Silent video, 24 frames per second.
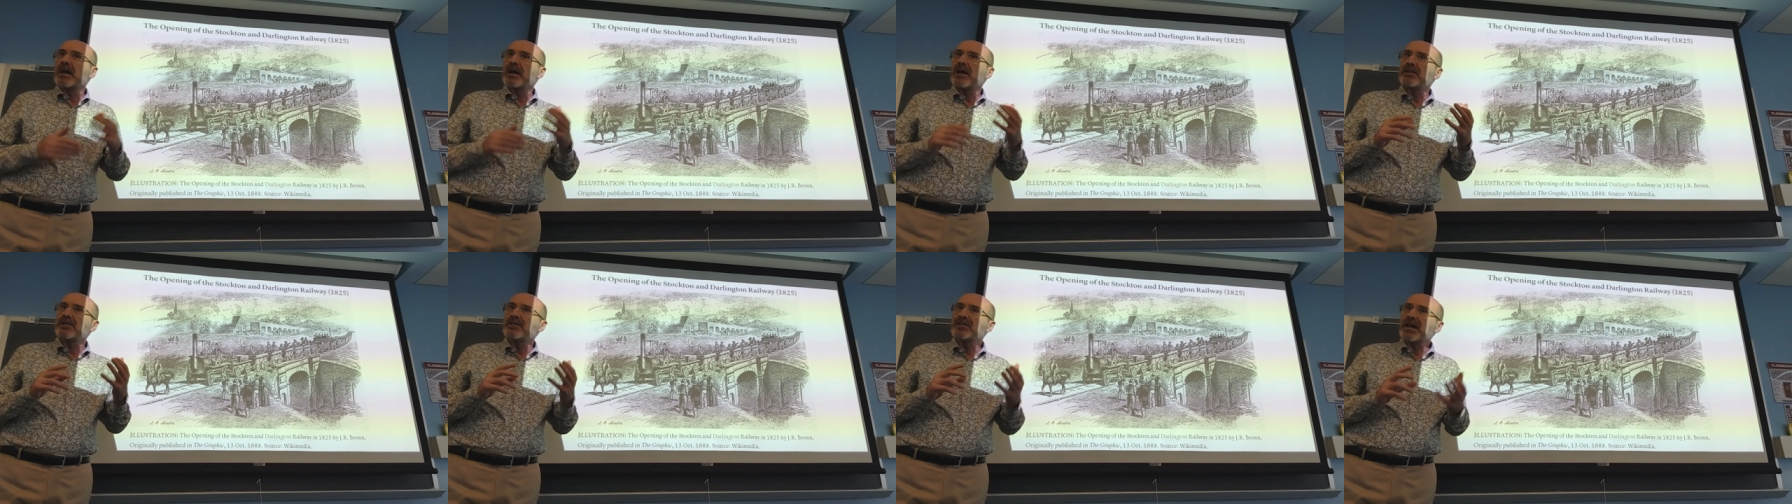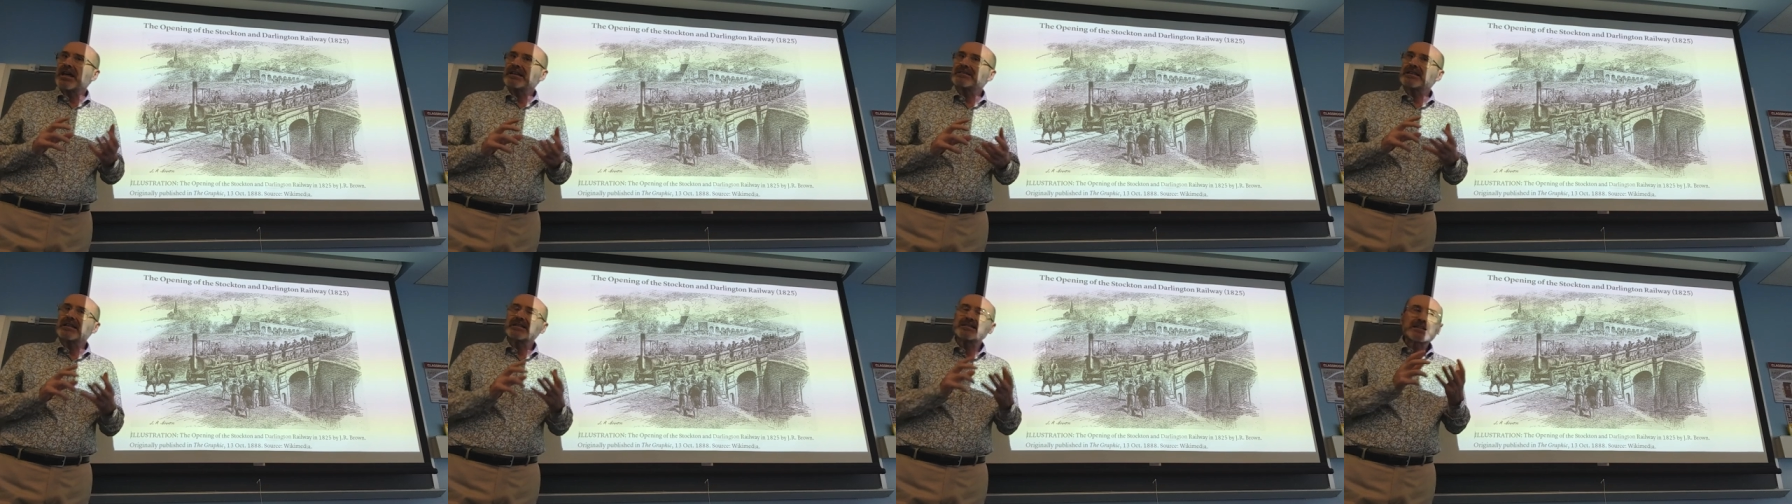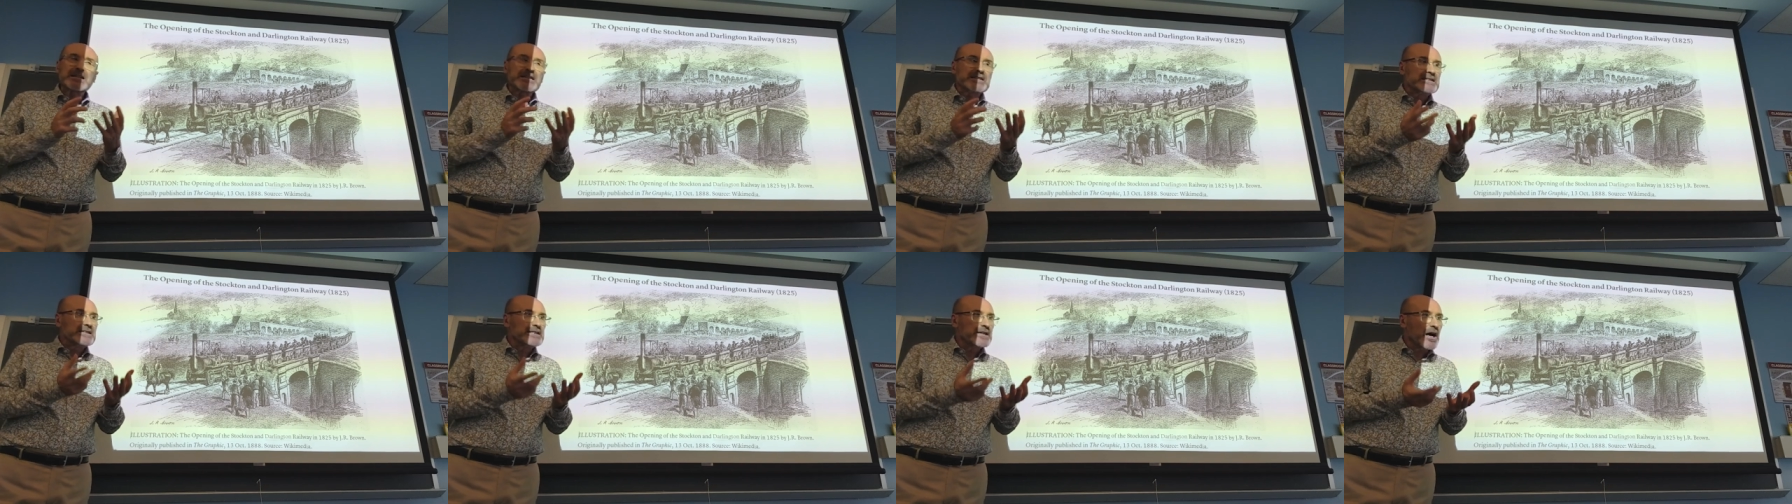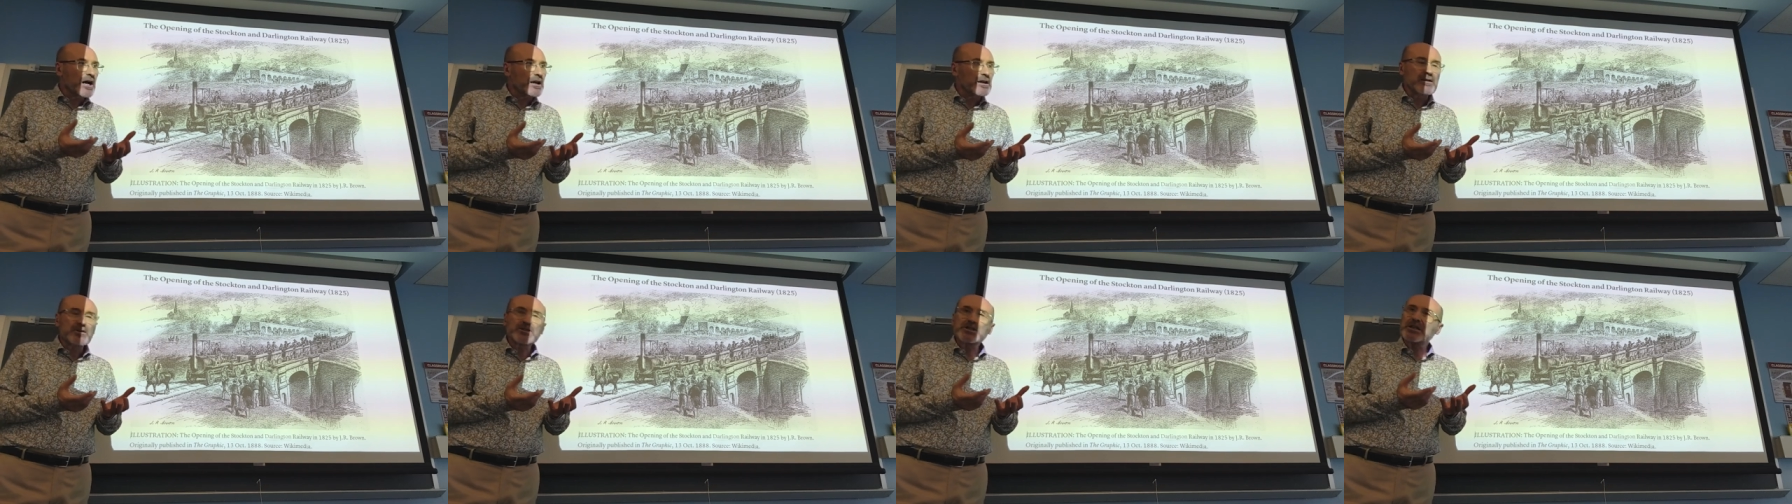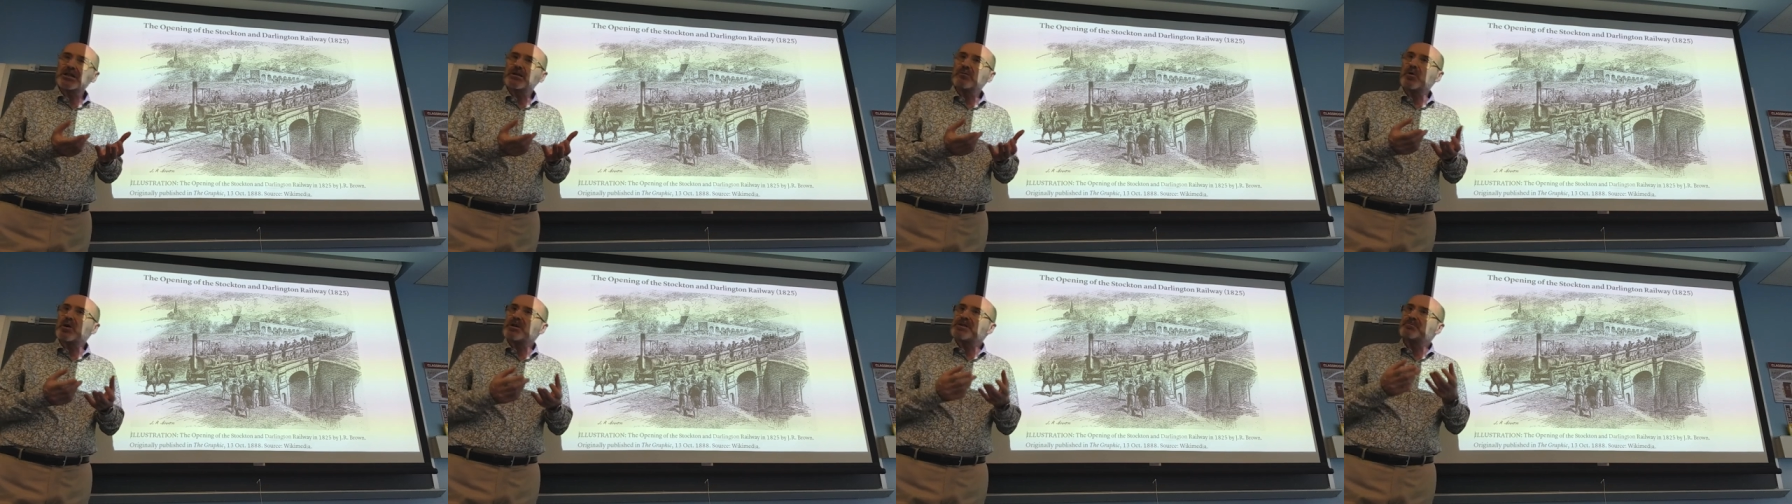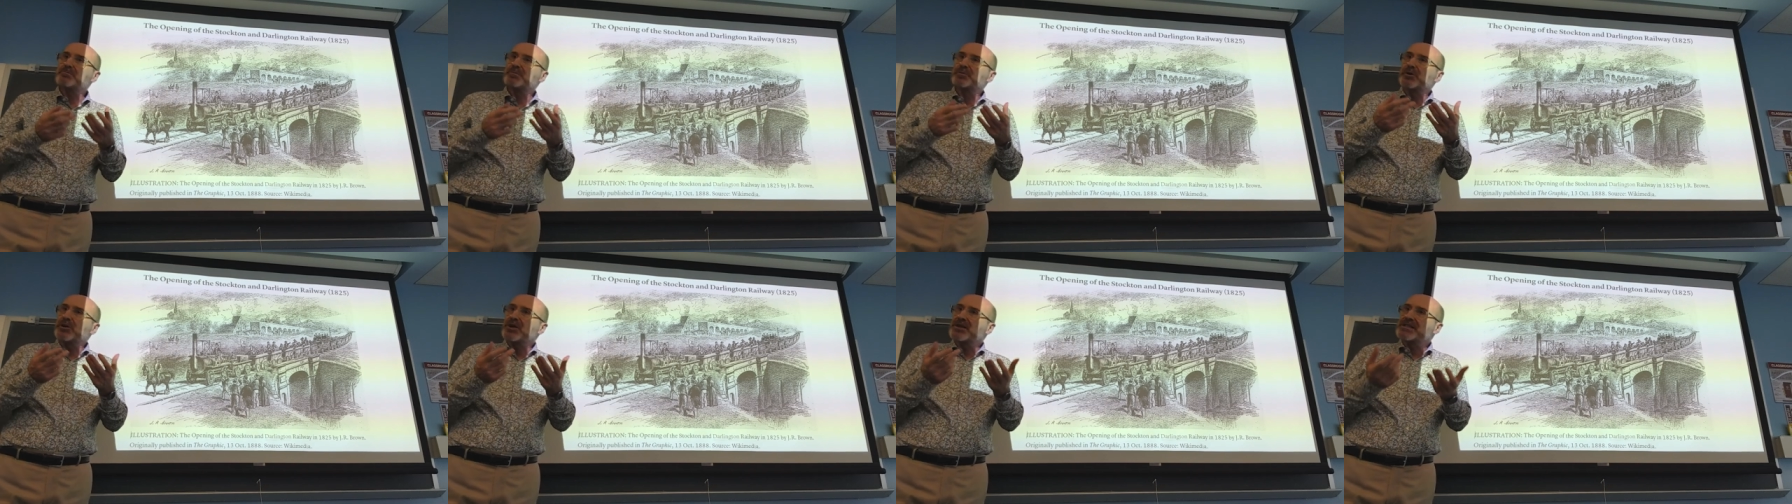that the technology was
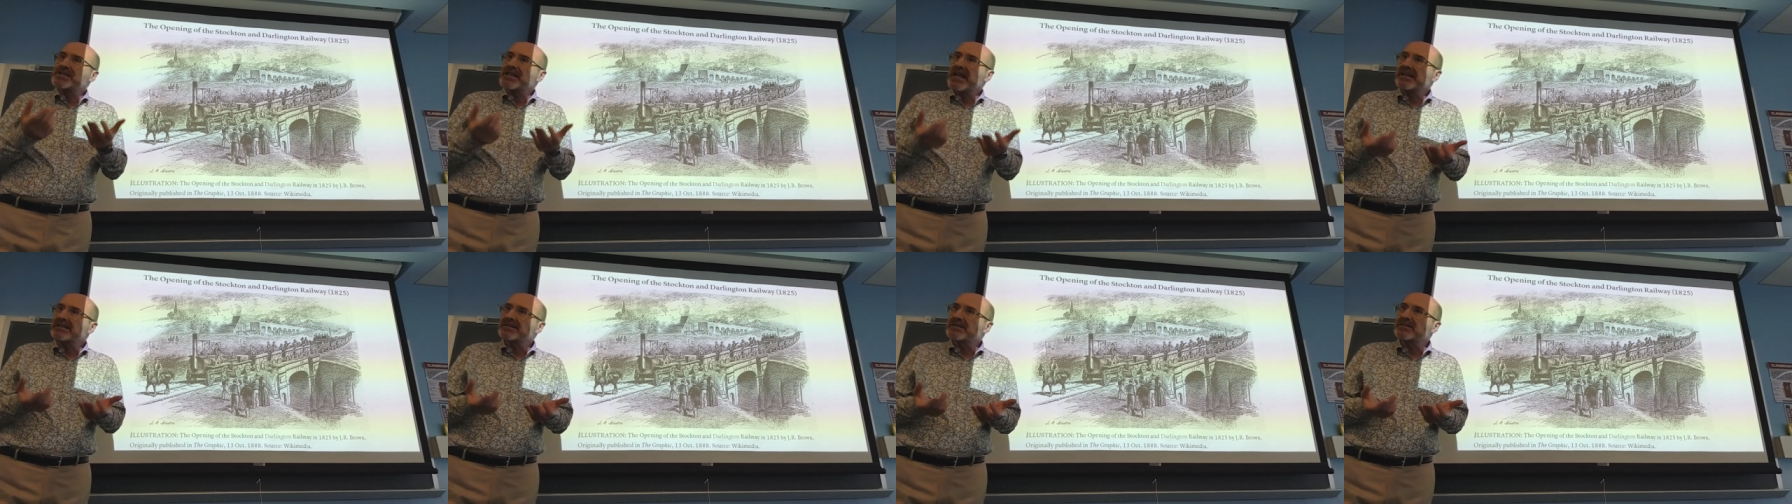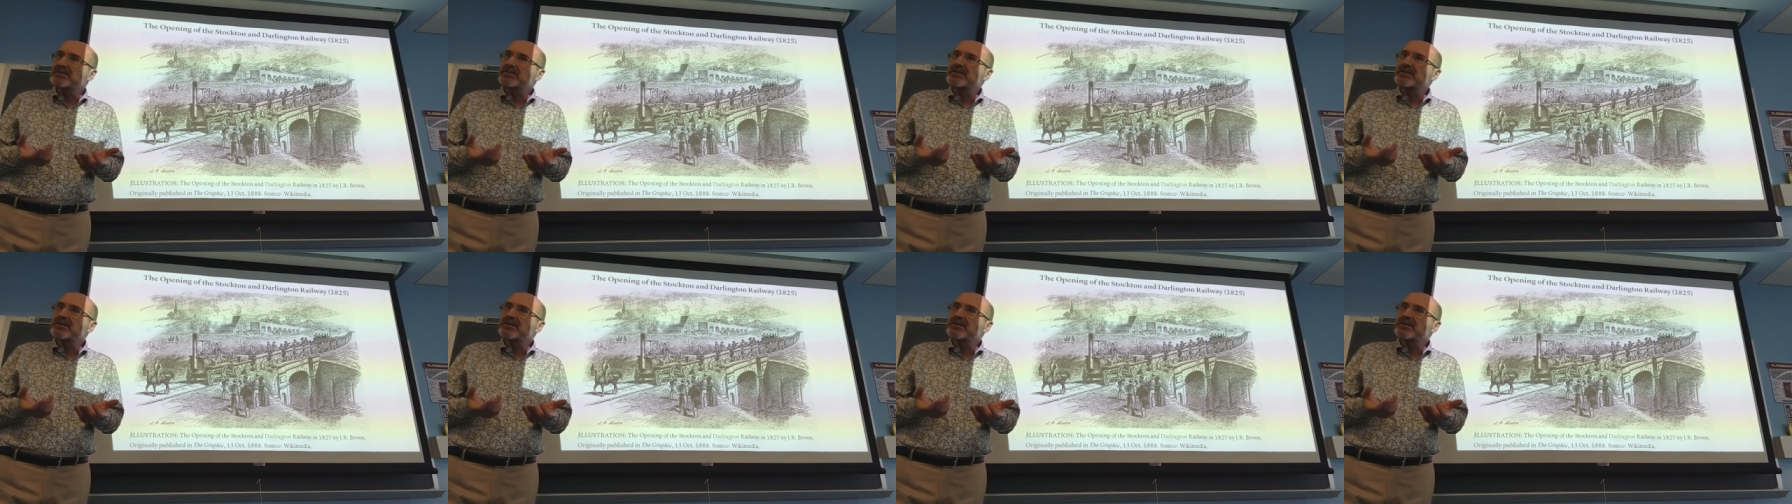presented